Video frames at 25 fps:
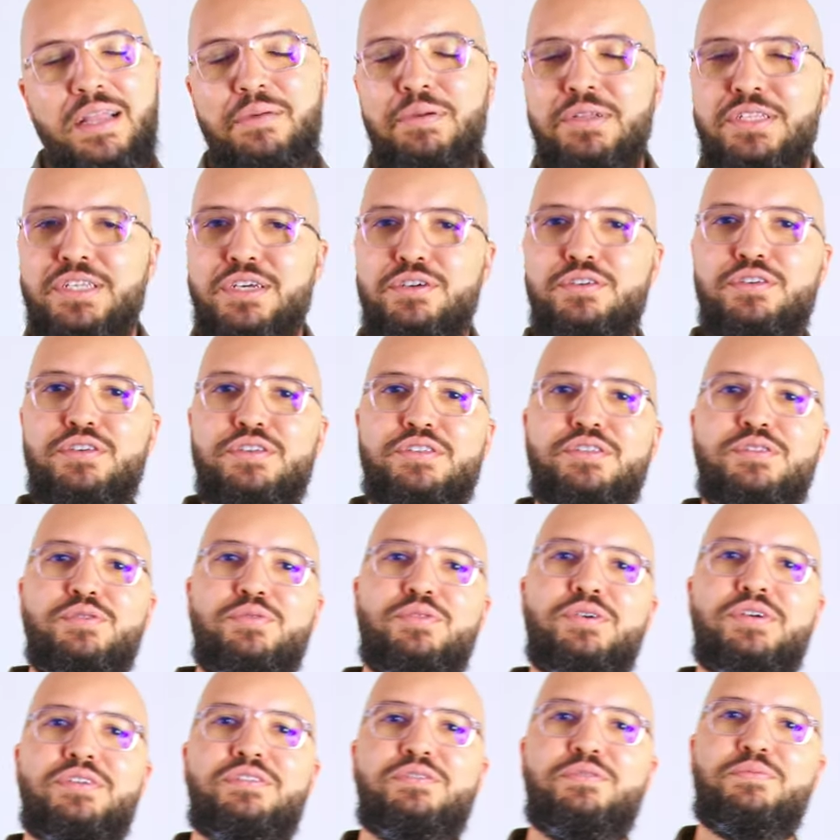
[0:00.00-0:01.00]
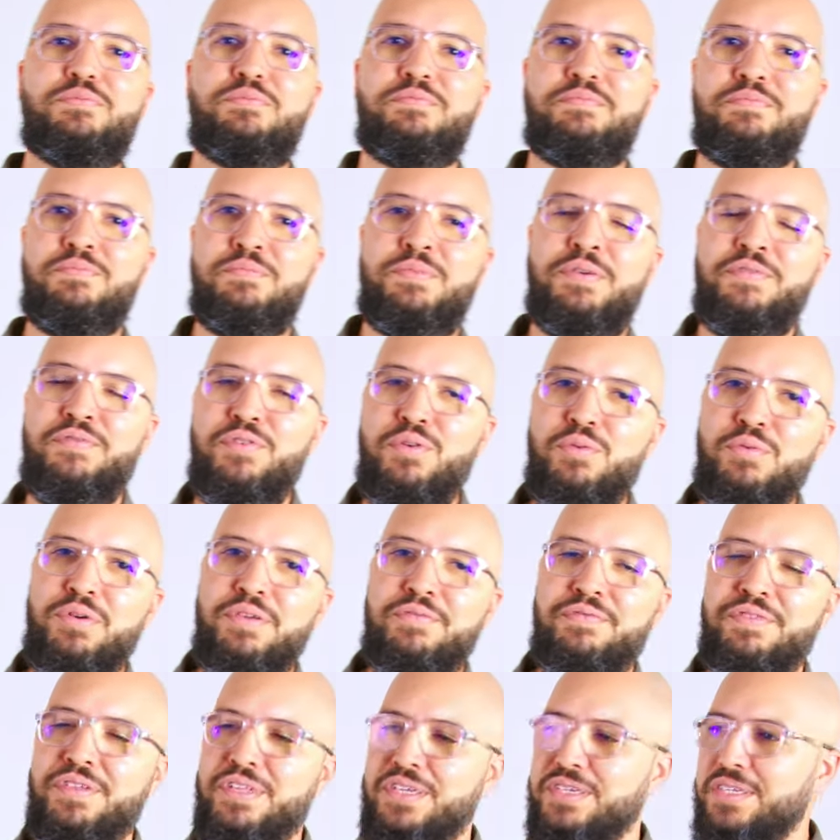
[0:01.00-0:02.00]
me tell you a story, so before we
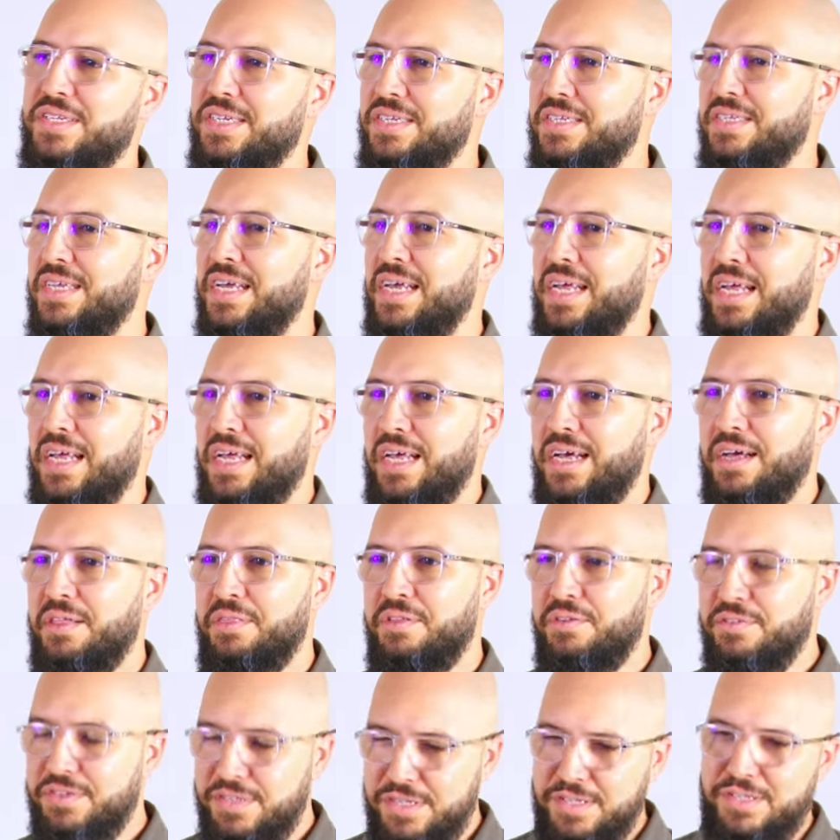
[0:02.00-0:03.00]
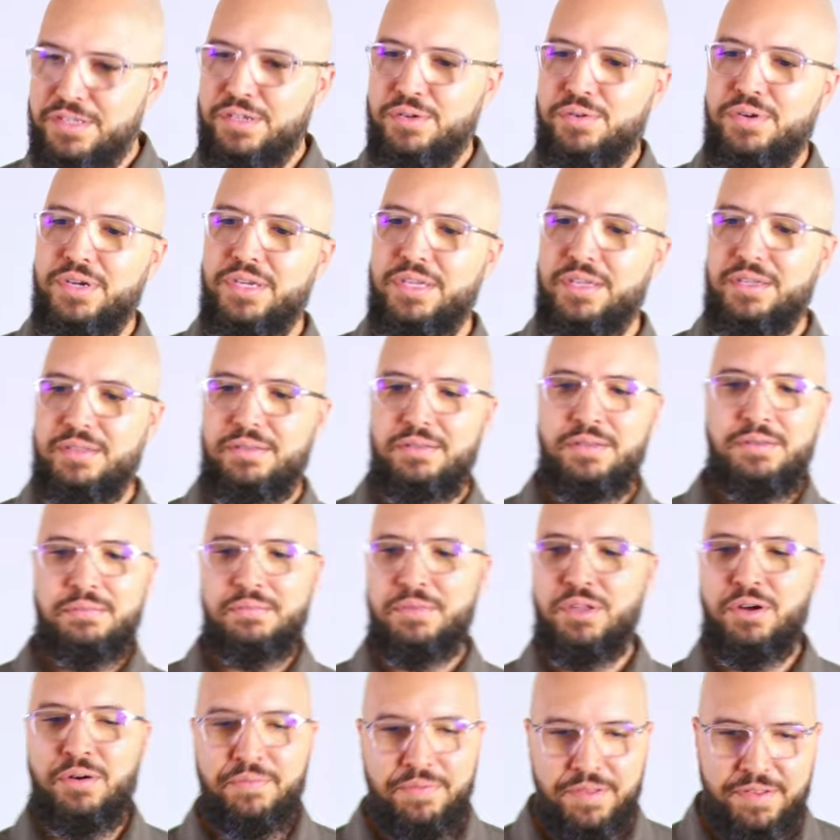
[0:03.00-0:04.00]
finish this. Uh, there's the story, that
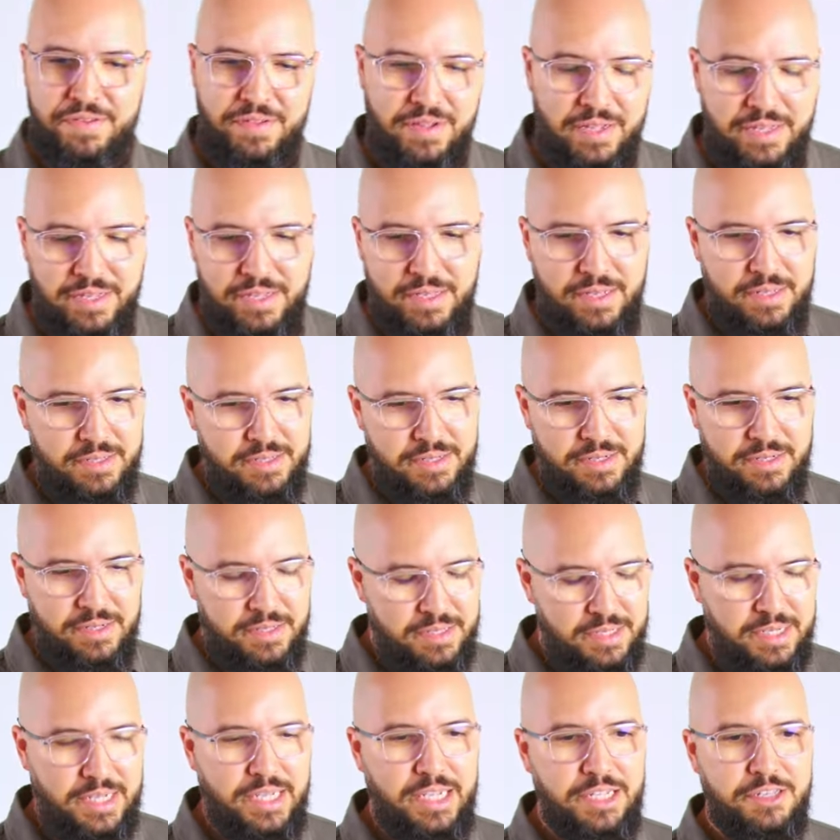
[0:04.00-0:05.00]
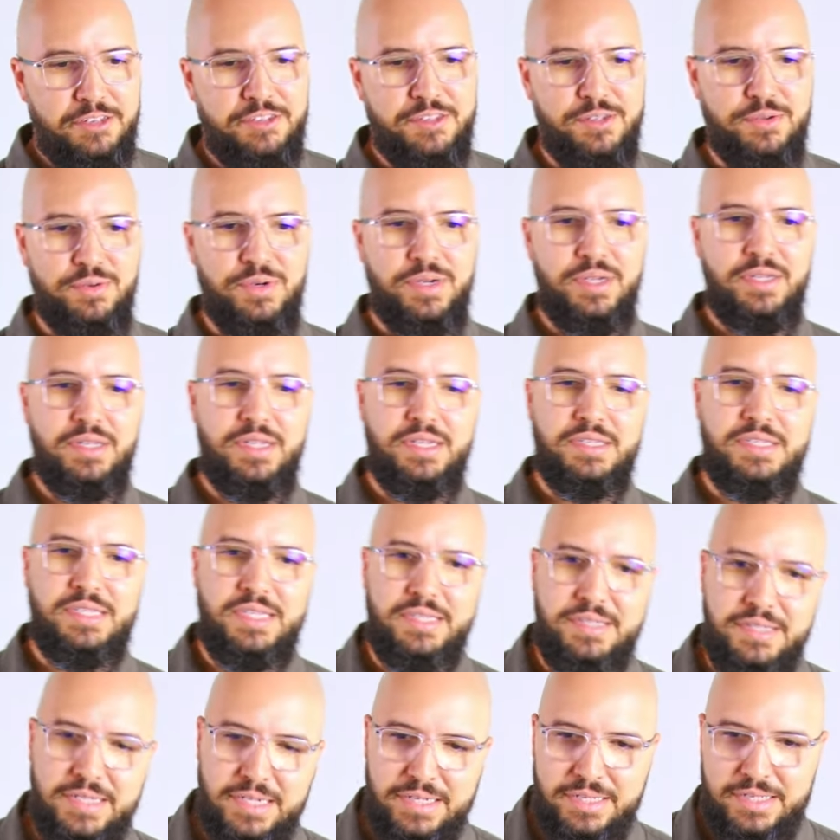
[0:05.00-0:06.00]
obviously it's a, it's a kid's story, that
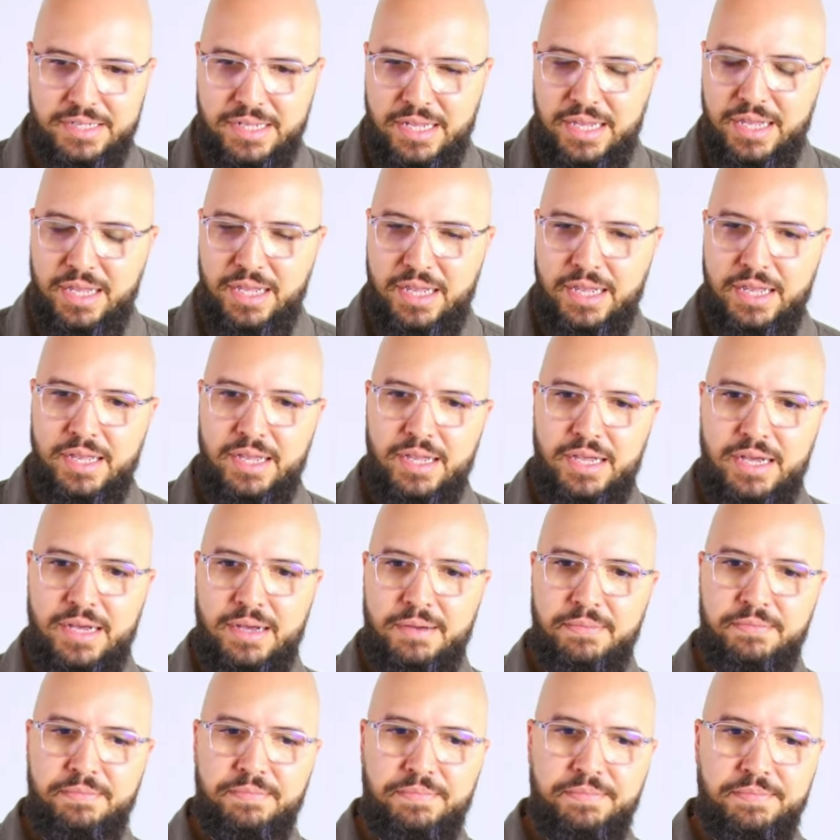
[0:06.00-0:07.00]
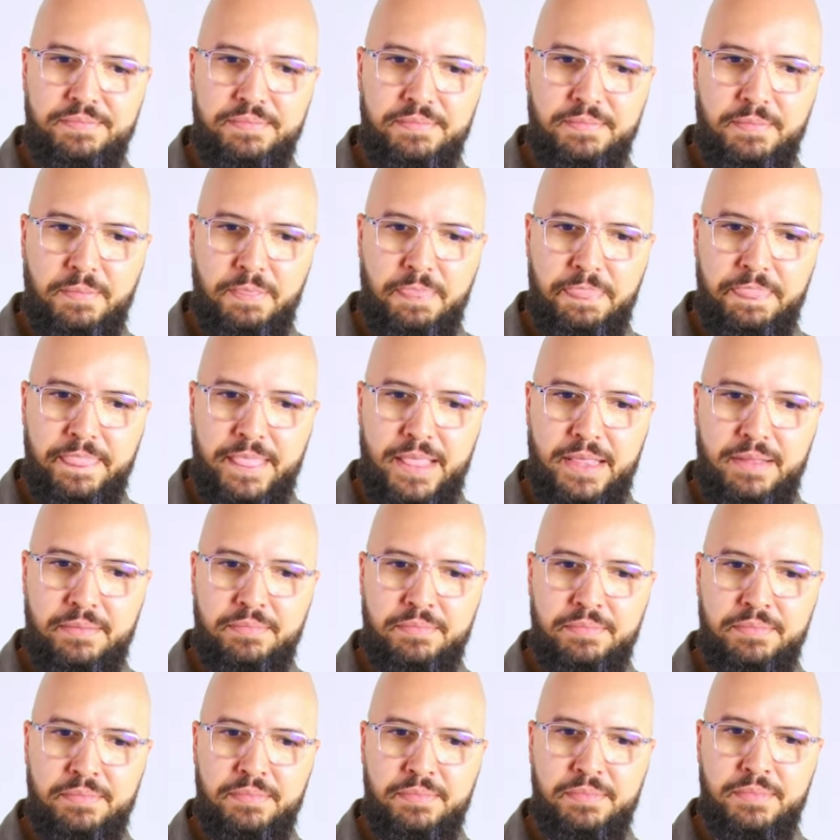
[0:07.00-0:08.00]
says this. Um,
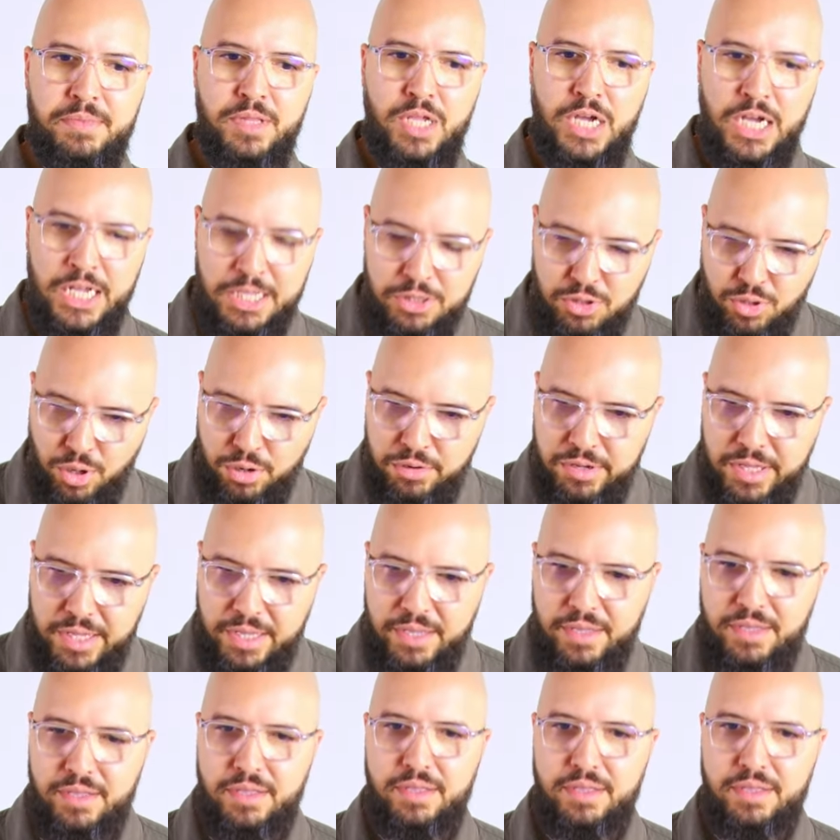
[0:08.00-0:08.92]
a donkey